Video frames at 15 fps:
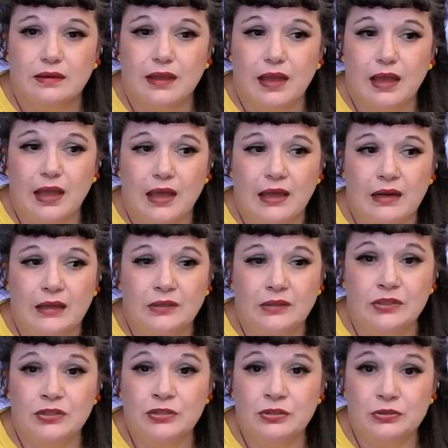And I
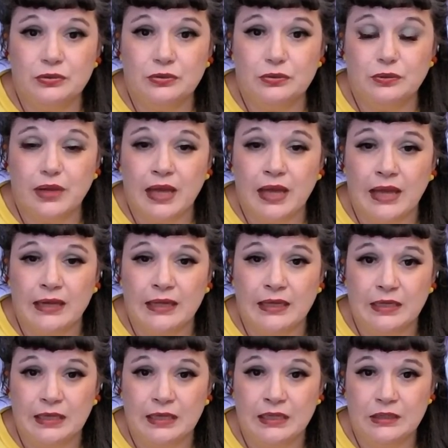knew, and
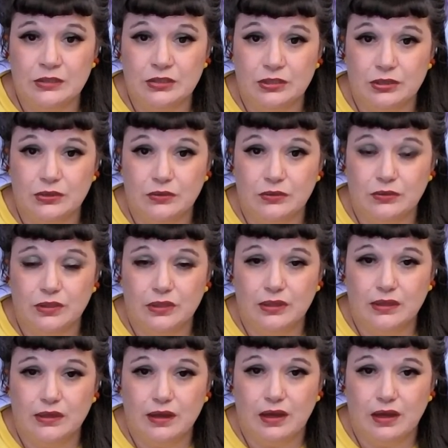he knew, I